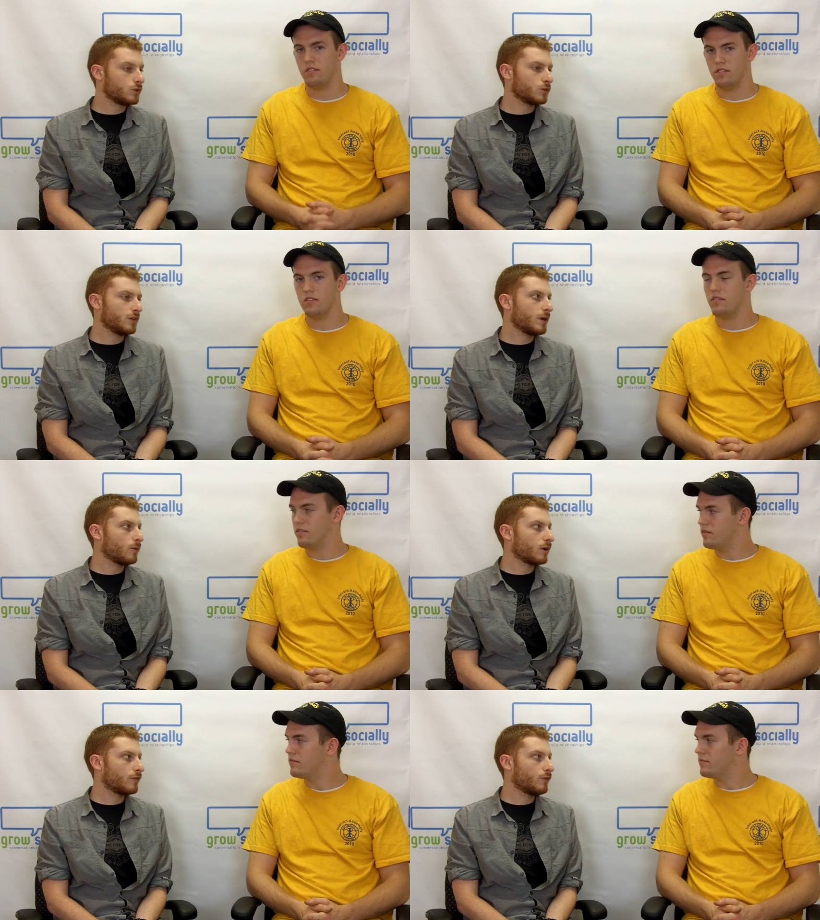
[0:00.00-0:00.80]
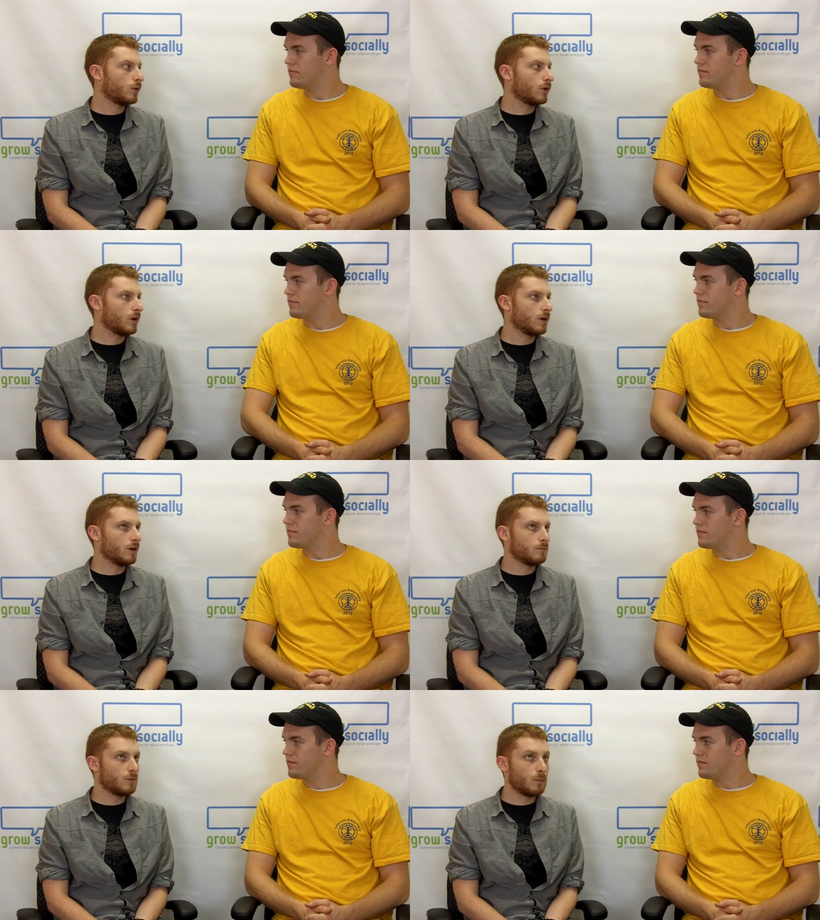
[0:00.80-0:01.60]
Speaker 1: social network
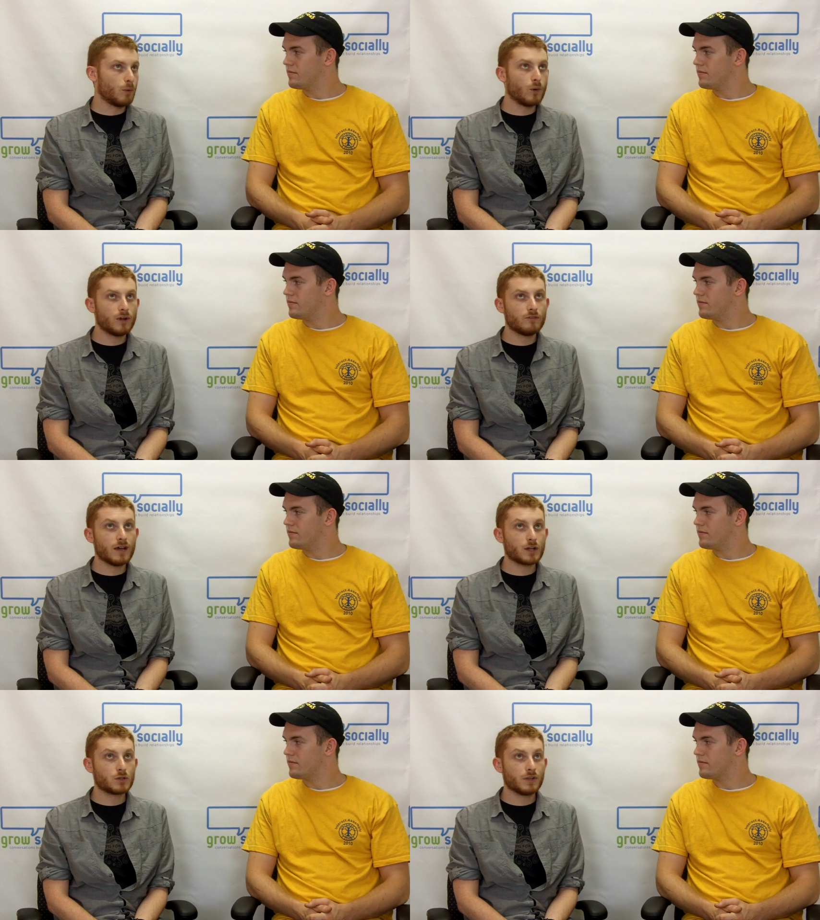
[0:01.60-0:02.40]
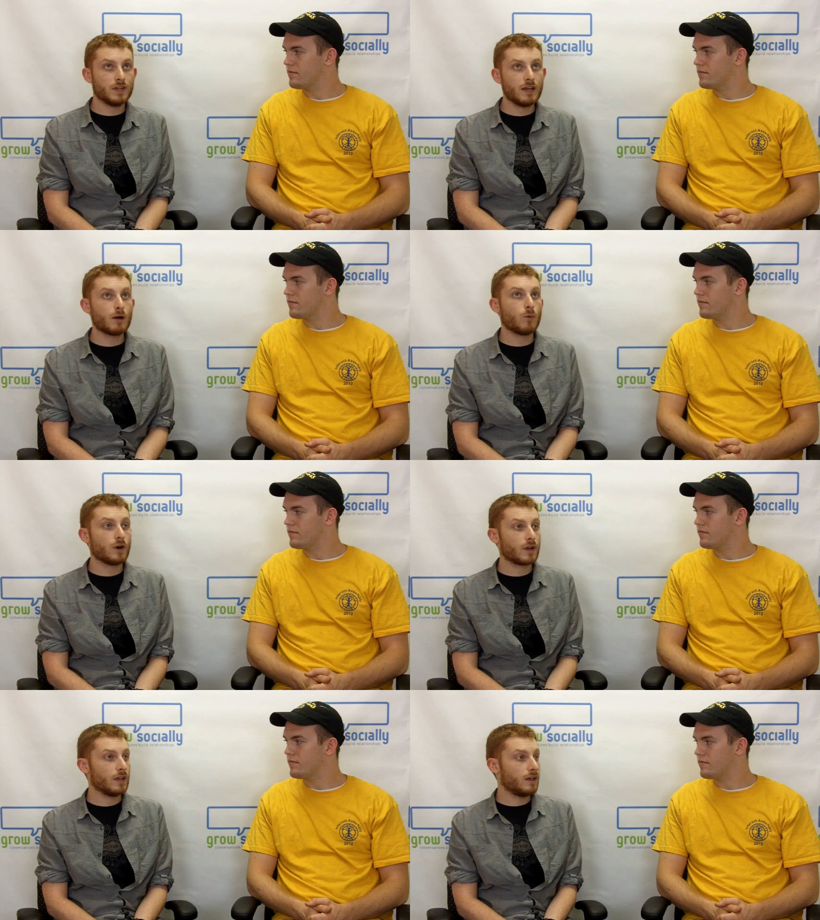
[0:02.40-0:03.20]
for the point of actually
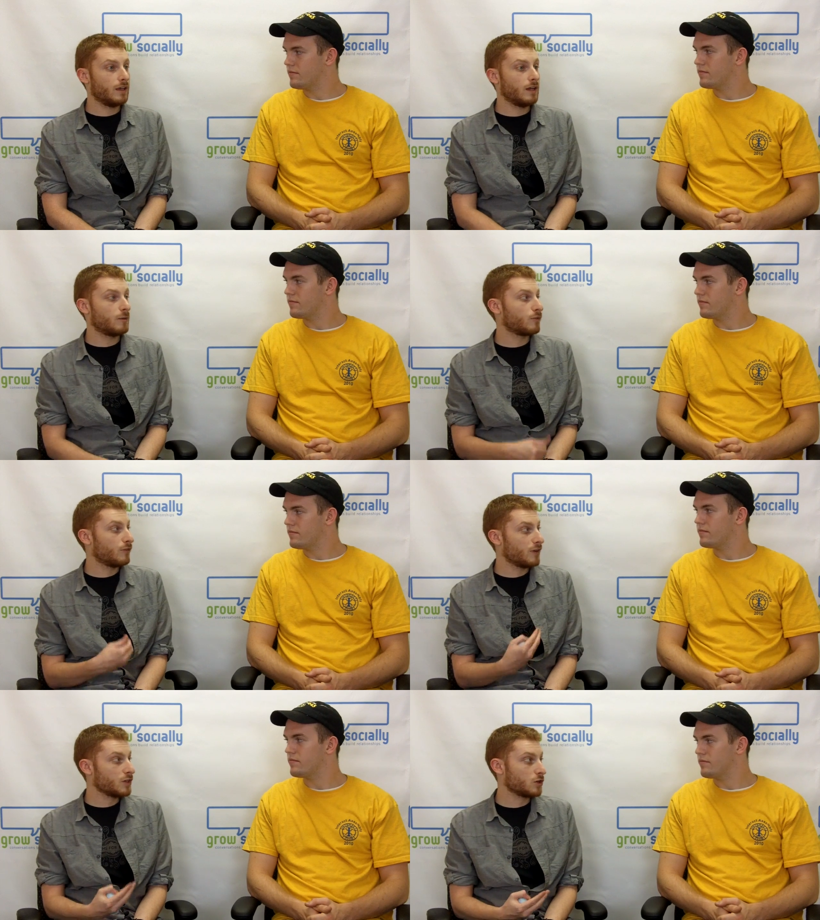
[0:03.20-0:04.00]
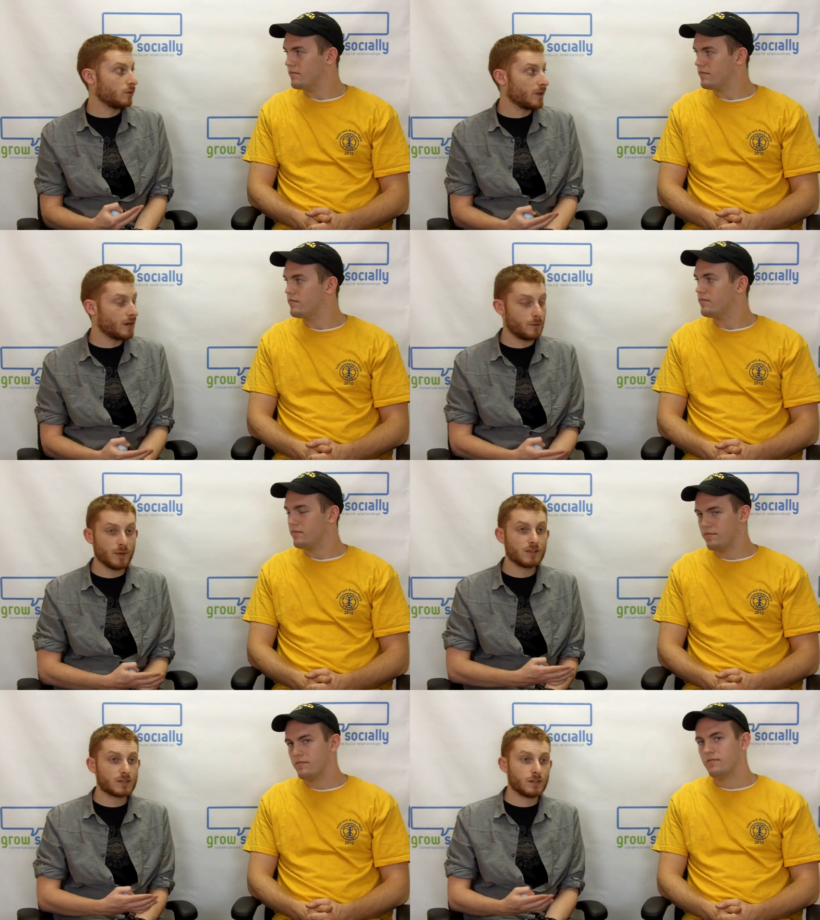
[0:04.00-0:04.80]
networking in a professional manner,
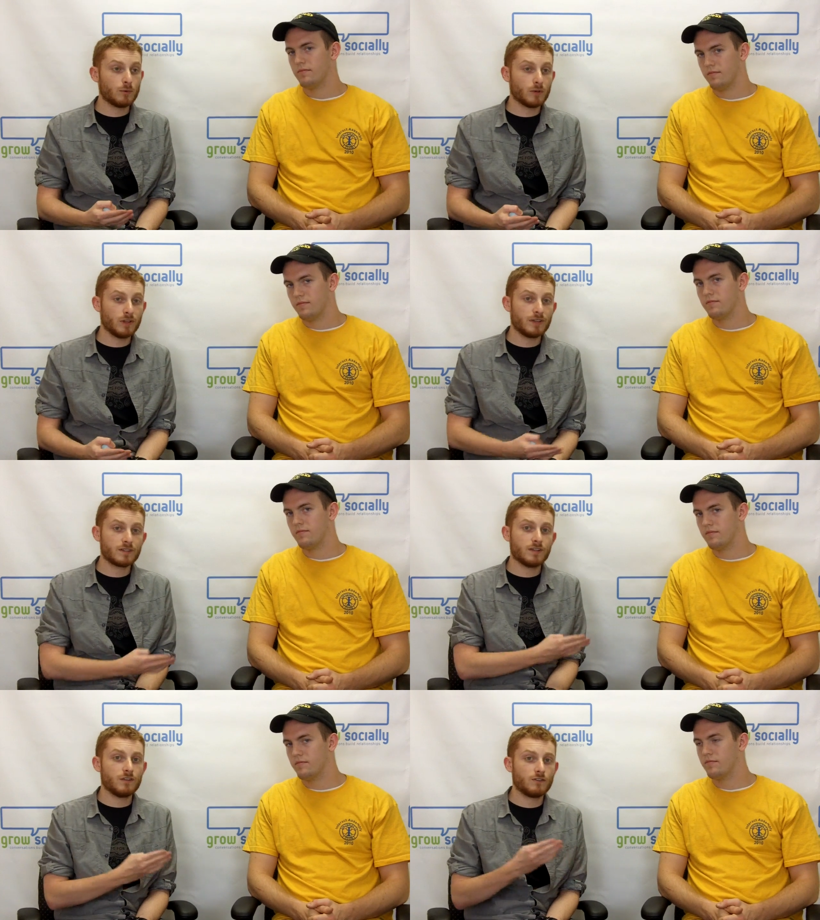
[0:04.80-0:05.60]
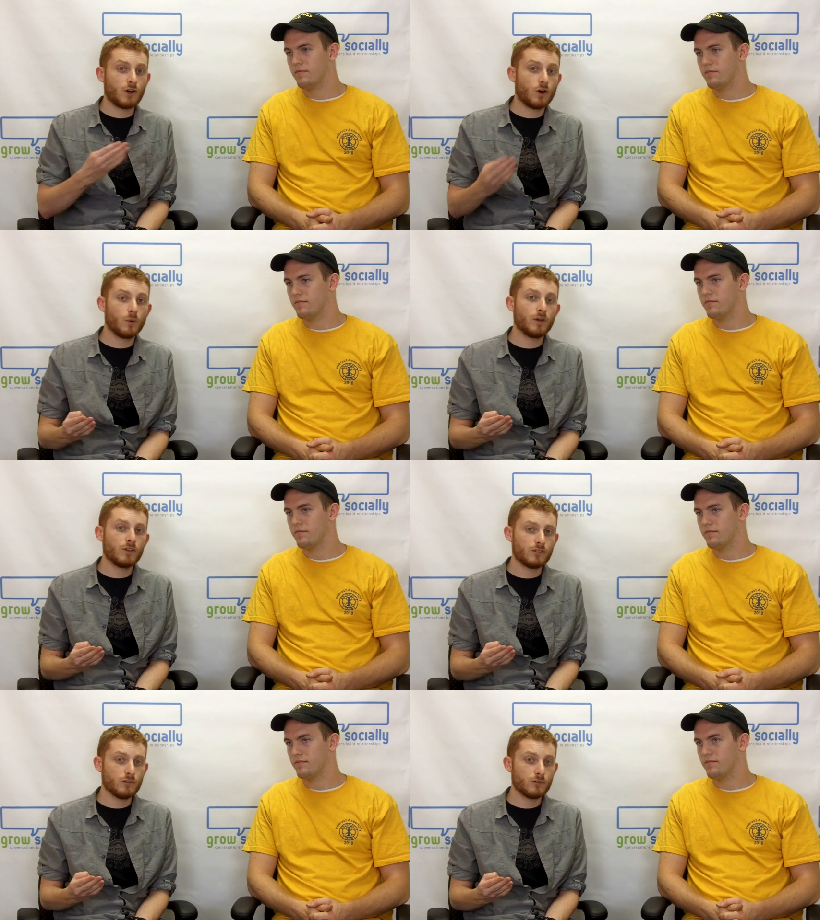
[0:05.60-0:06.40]
basically what LinkedIn is
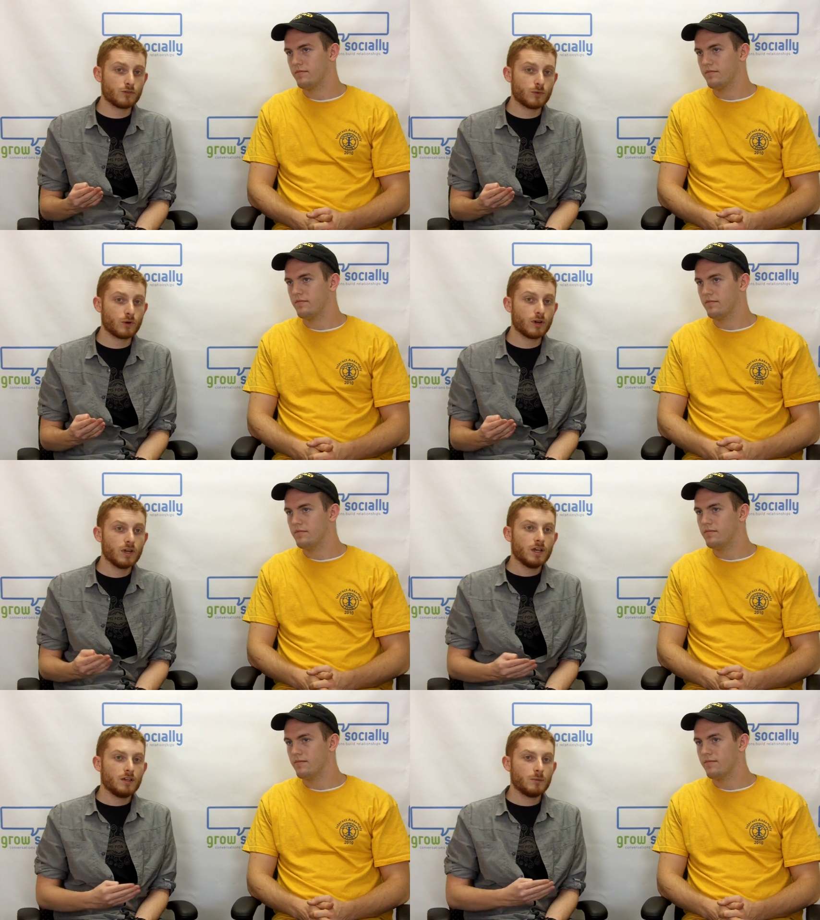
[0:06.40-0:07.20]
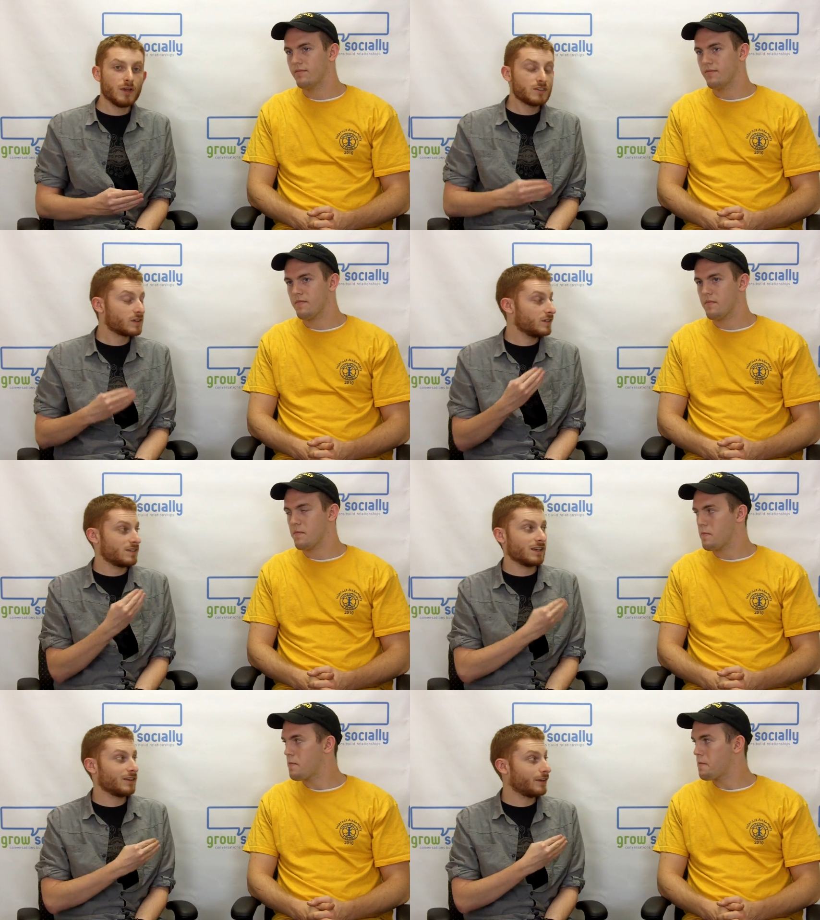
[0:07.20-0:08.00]
always used for, you're basically
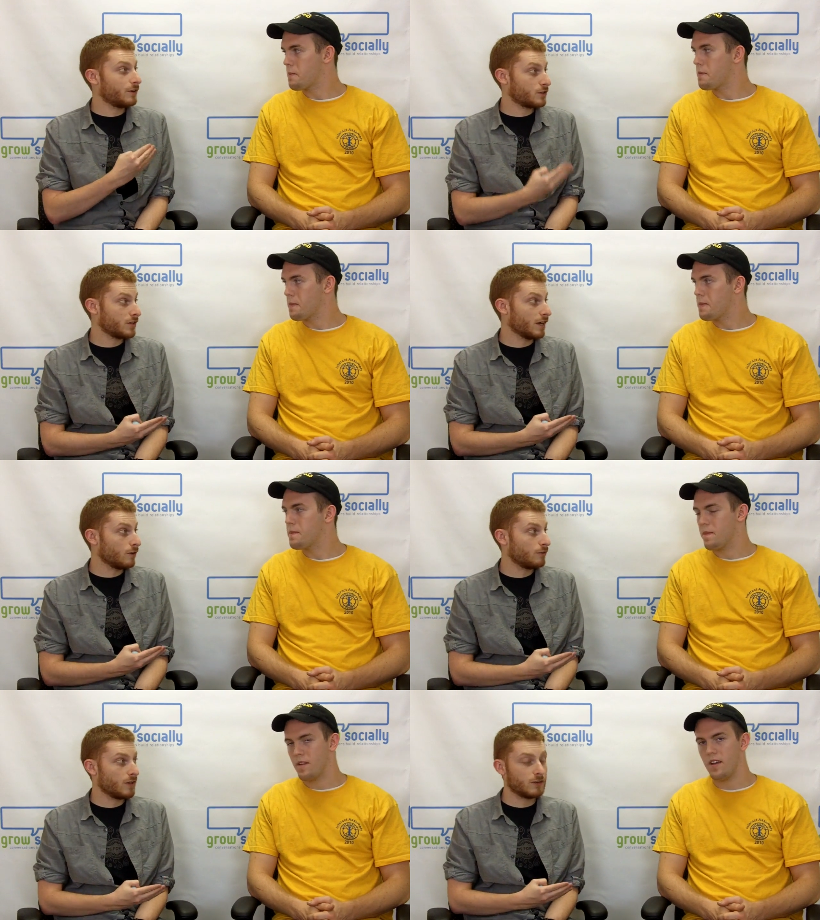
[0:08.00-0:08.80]
selling yourself.